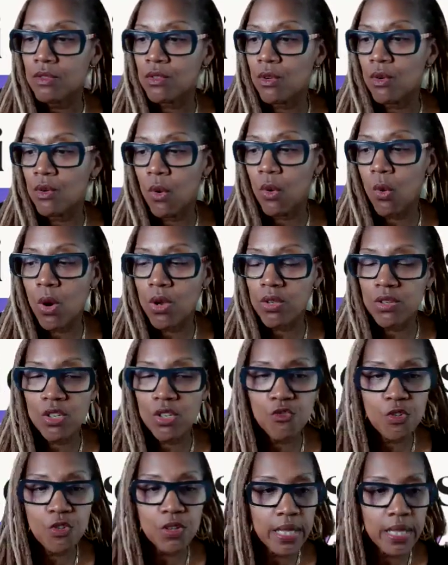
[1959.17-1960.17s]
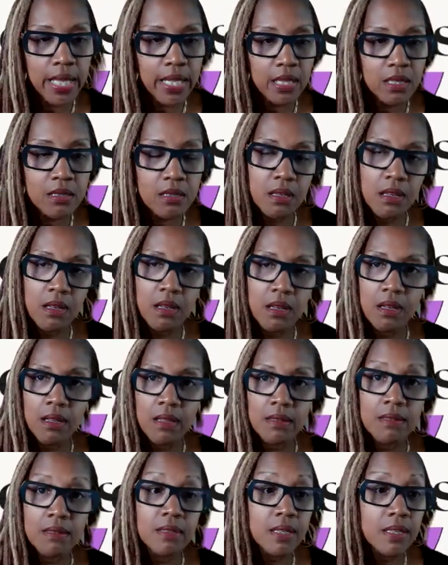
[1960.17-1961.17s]
So courses related
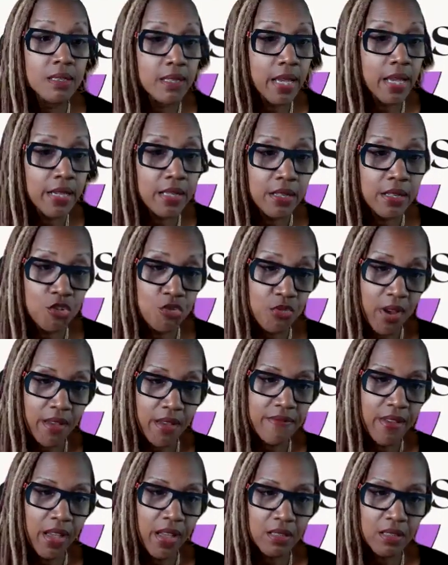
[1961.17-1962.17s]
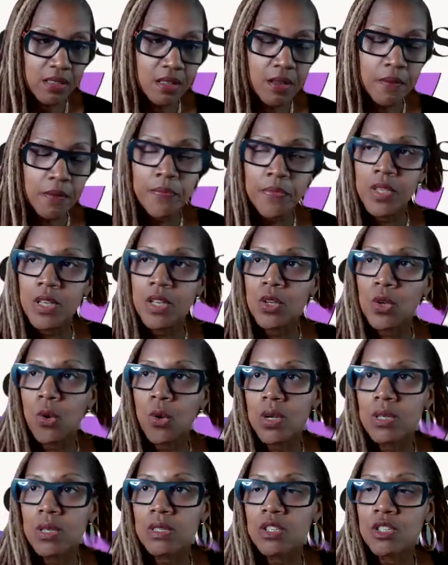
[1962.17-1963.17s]
to the executive trifecta,
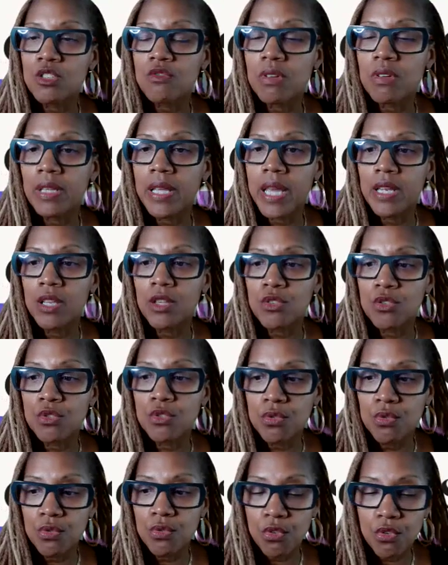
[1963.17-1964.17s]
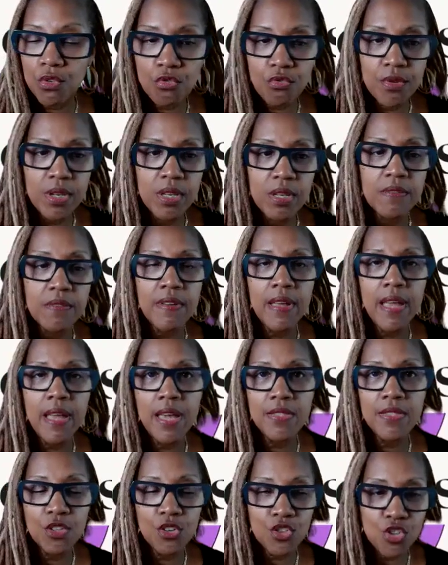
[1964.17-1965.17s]
courses related to grief
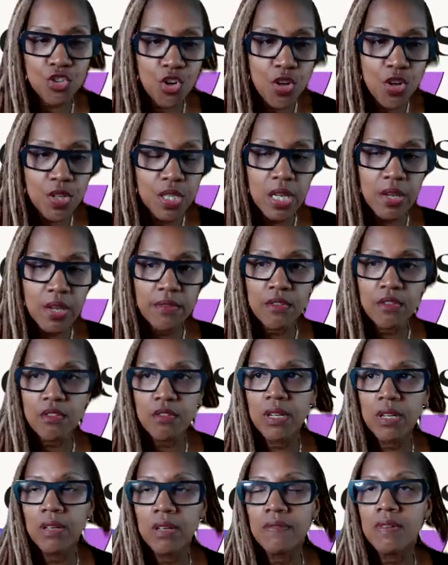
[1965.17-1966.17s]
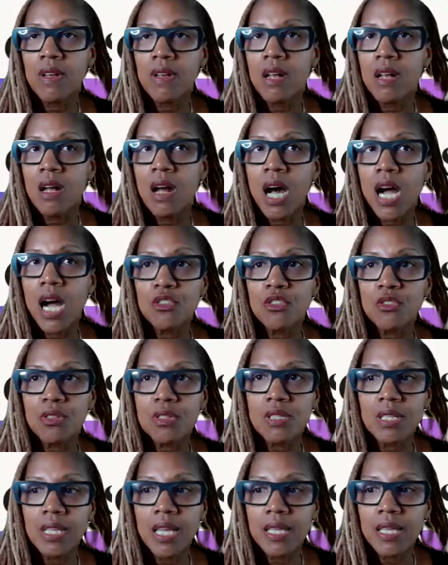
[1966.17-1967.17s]
and the journey of grief,
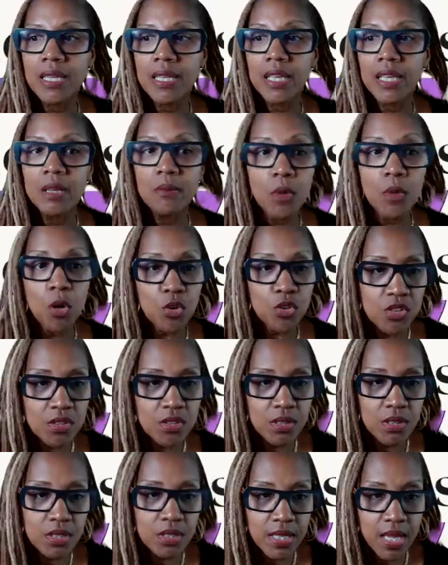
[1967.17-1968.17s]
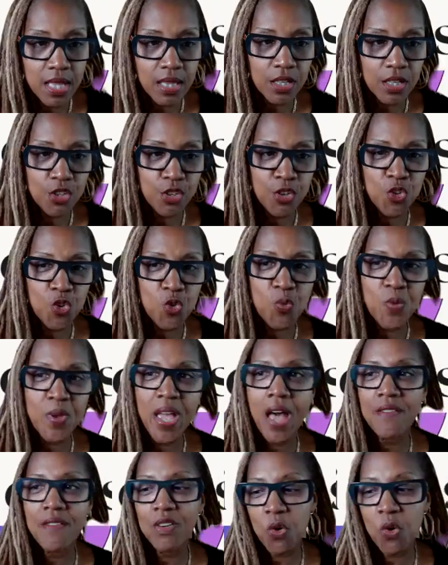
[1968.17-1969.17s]
understanding emotional intelligence.
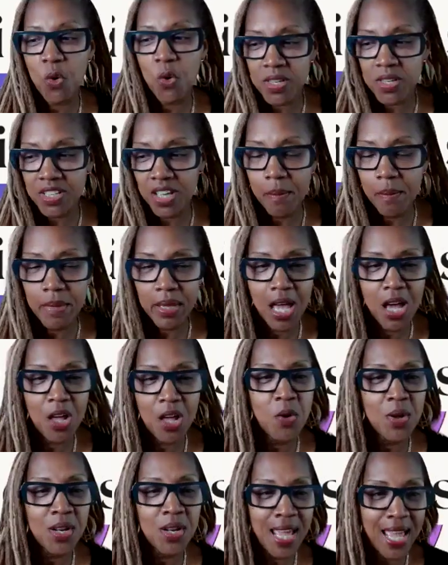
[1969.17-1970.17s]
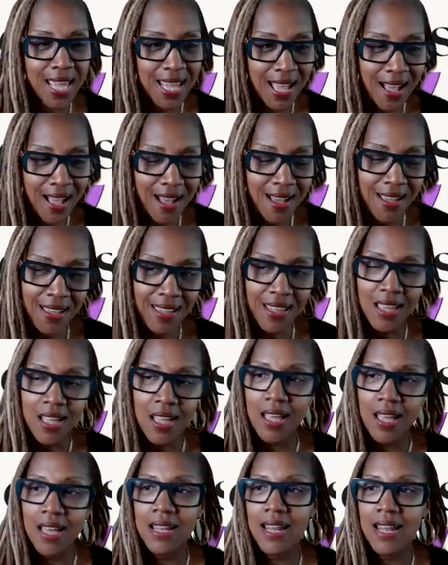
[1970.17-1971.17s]
We have a course coming out on AI
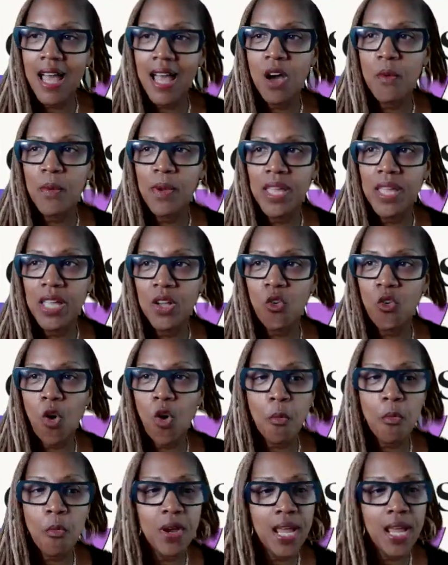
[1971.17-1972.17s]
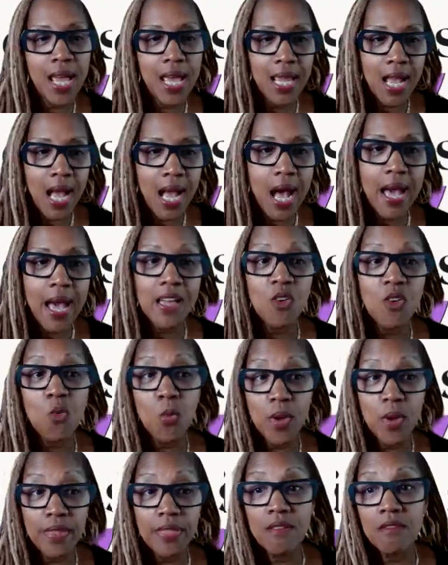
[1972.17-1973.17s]
and how we incorporate AI
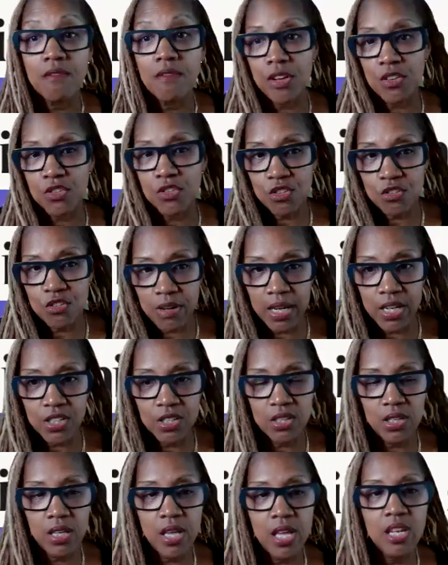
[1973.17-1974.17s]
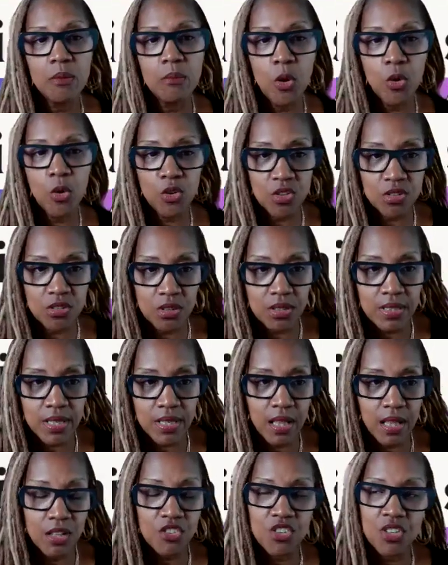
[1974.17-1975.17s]
with restoration and emotional
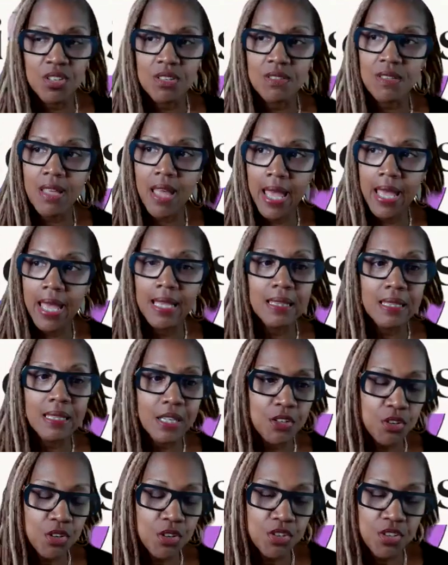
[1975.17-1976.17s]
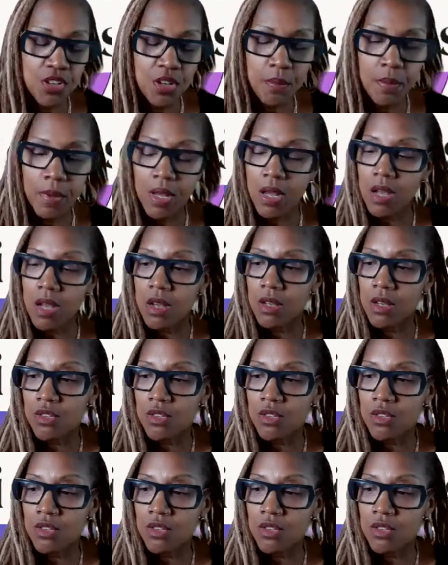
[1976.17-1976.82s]
intelligence and leadership.